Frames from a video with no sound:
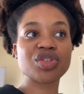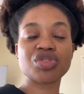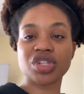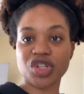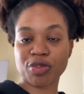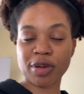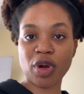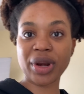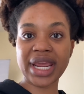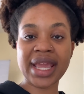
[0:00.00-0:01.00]
She's also
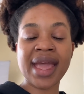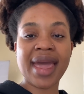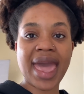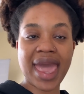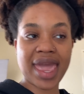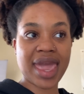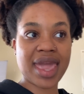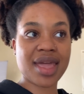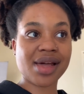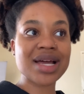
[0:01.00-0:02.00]
promoting a,